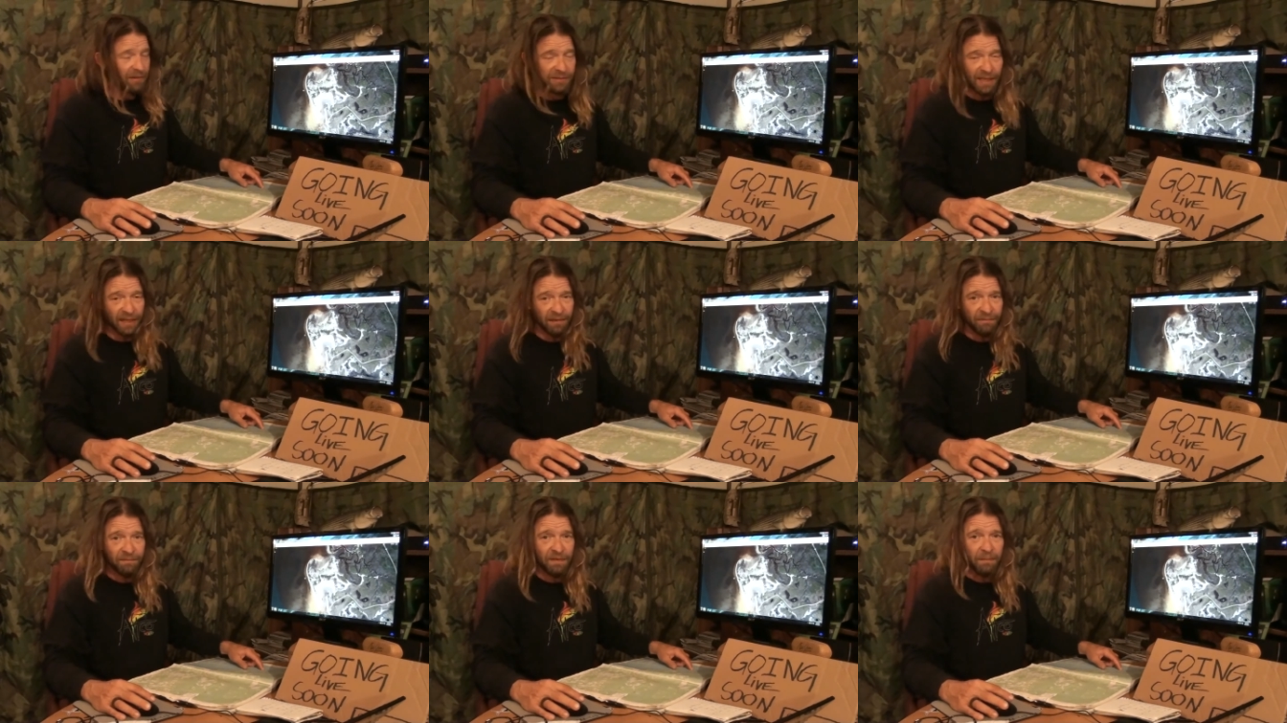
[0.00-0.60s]
I was
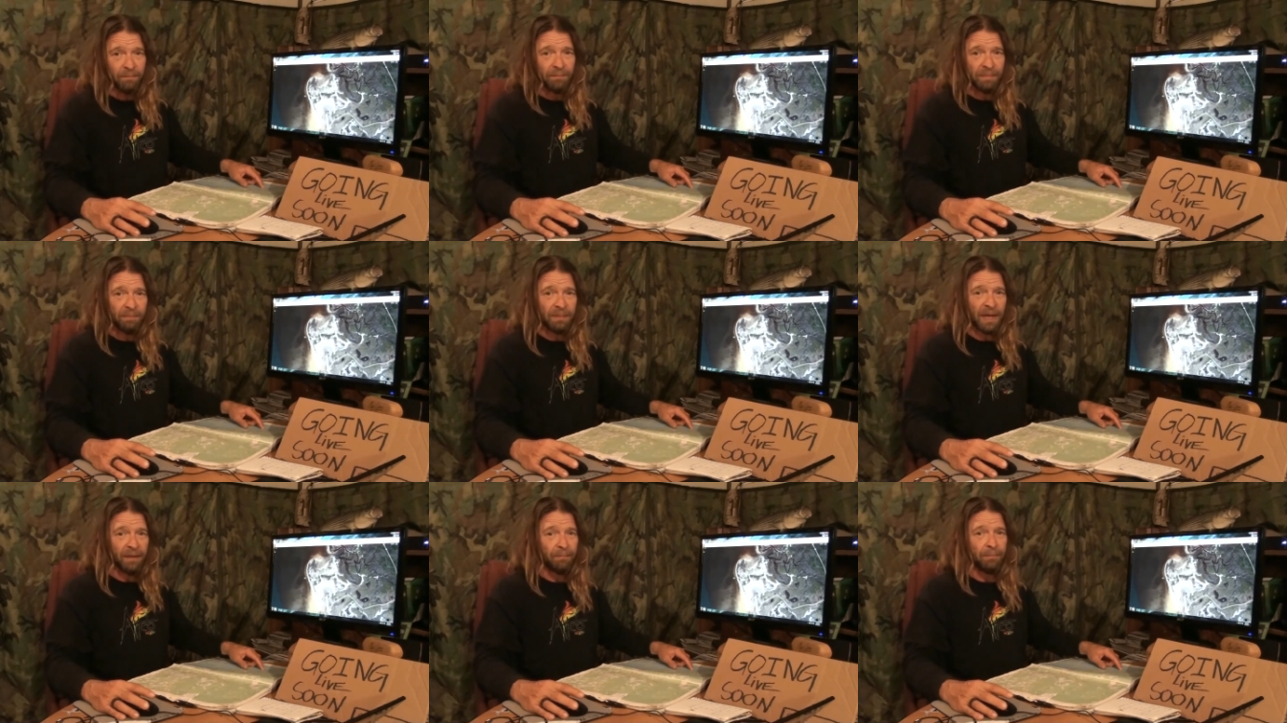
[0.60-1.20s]
getting
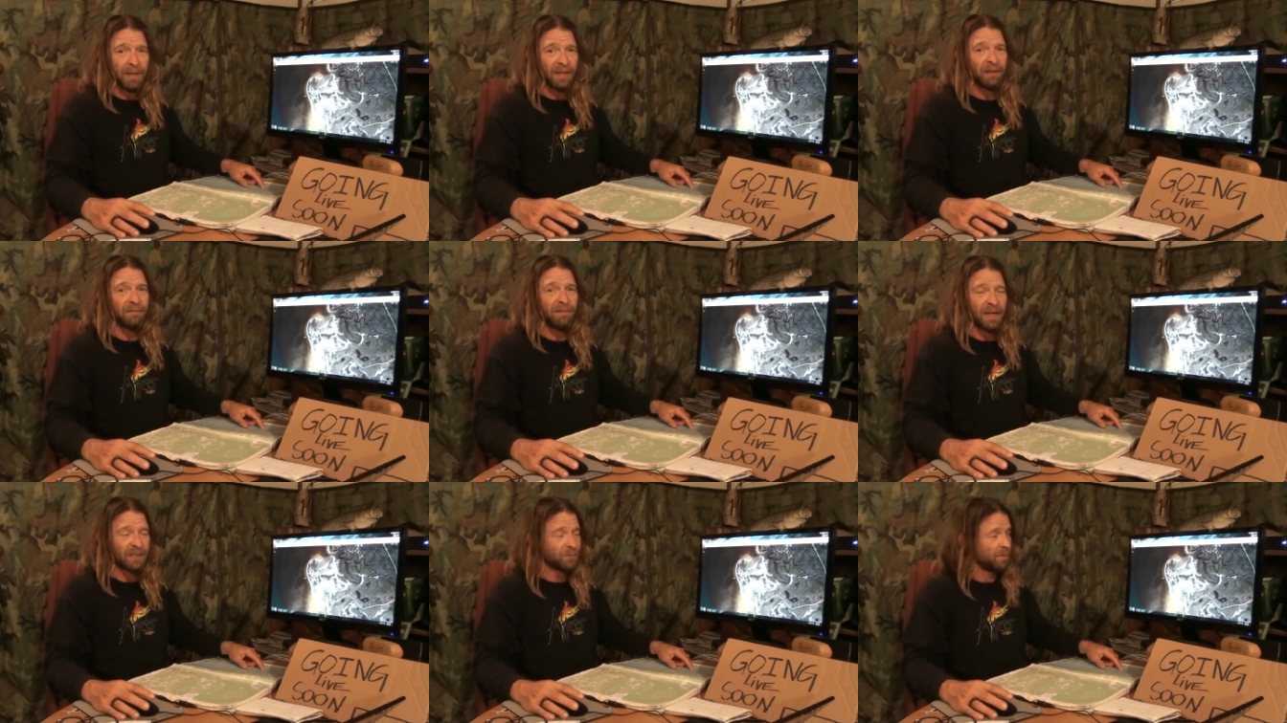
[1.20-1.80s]
beat in the
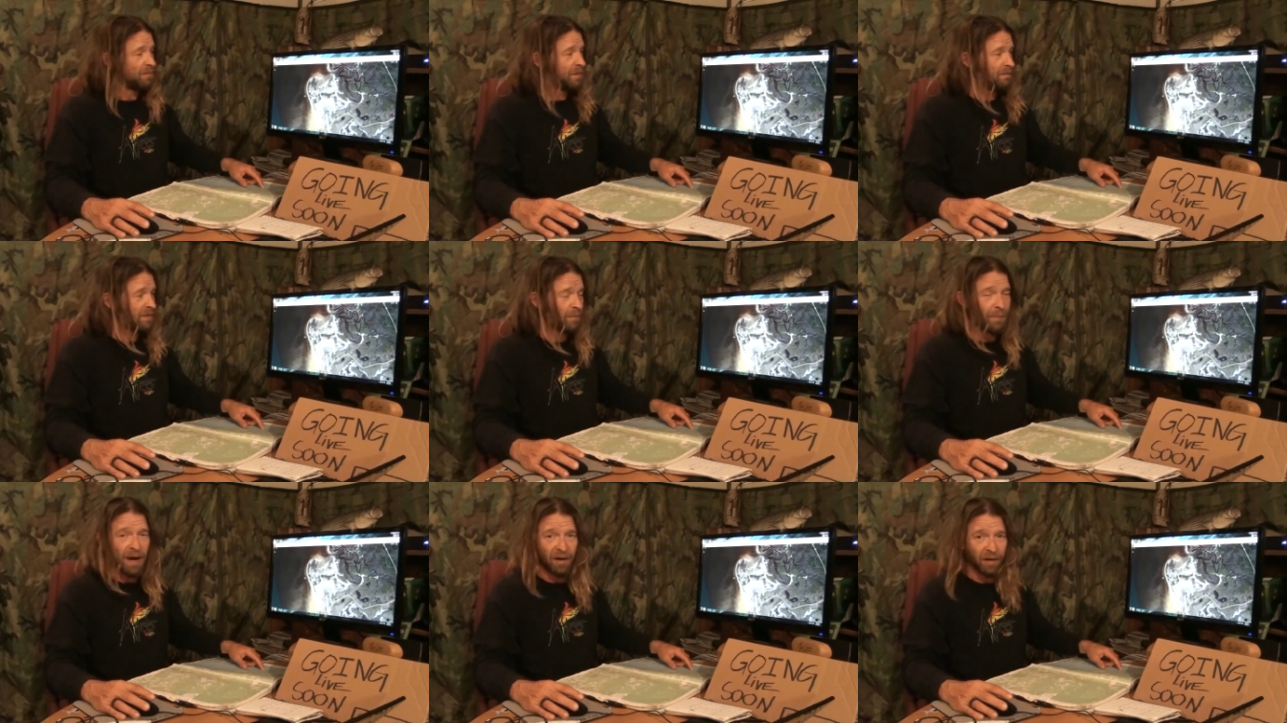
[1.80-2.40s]
face with
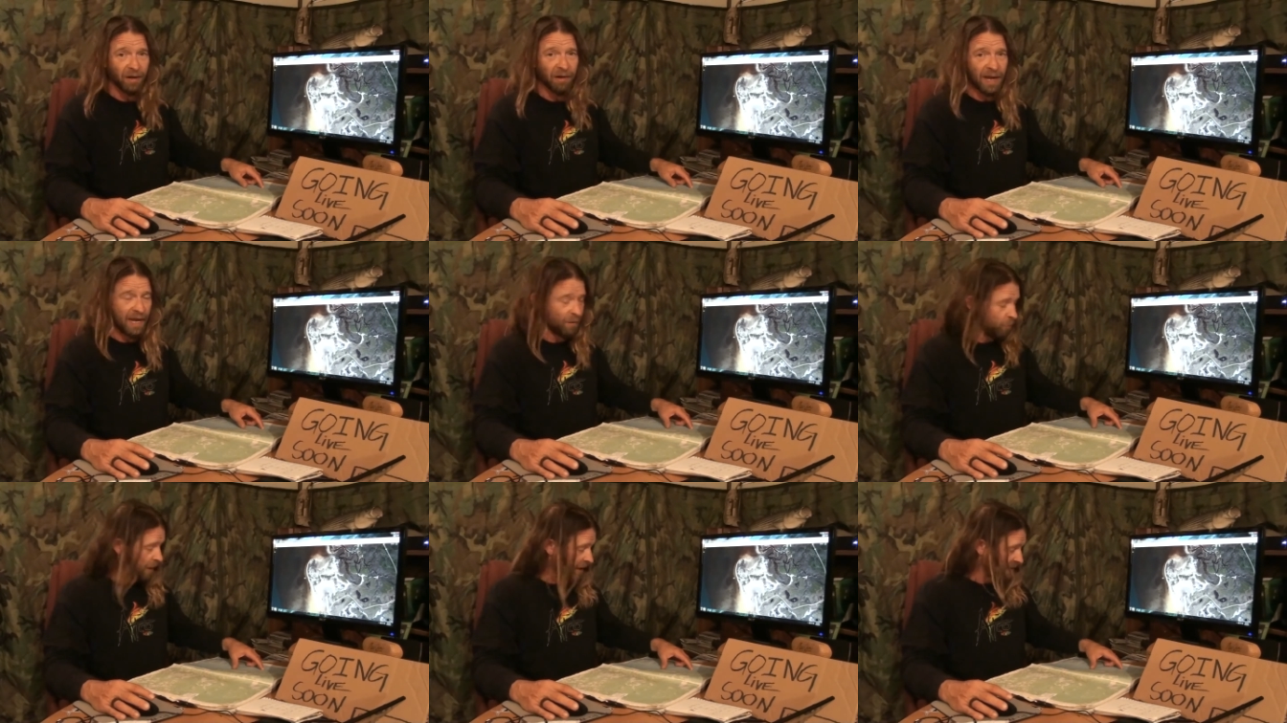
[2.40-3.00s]
15-mile-an-hour
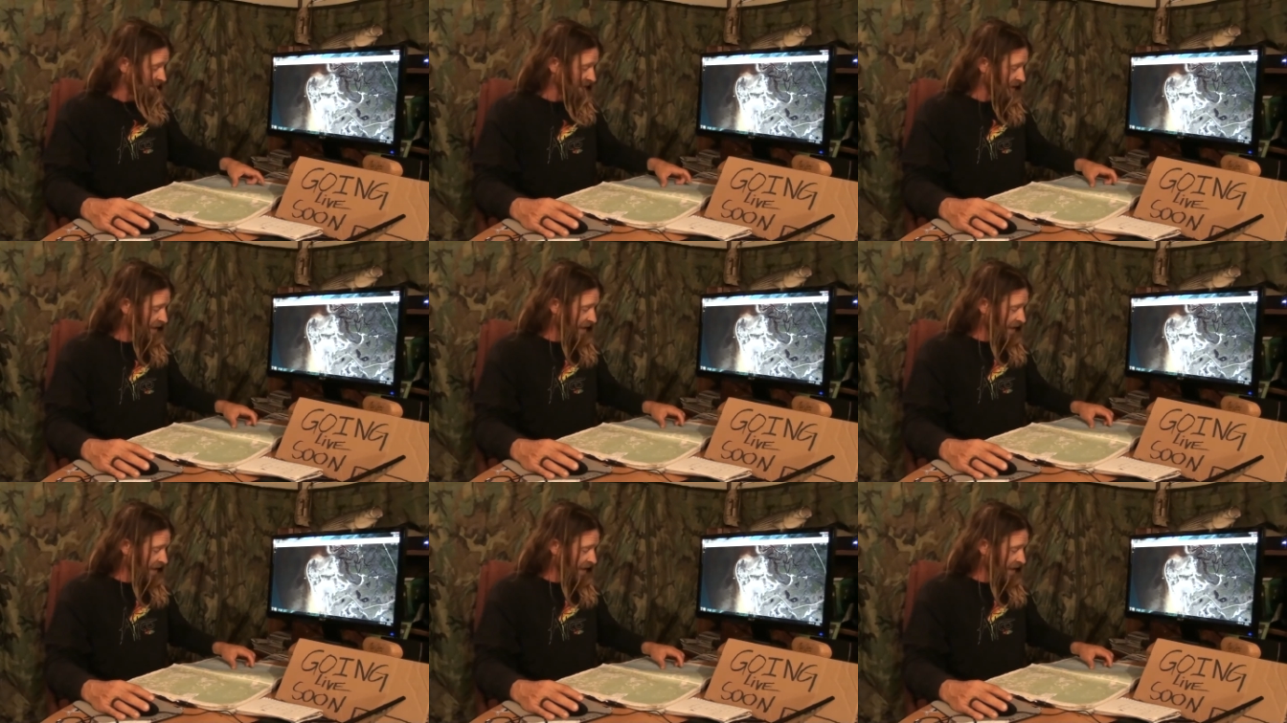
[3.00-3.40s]
headwinds.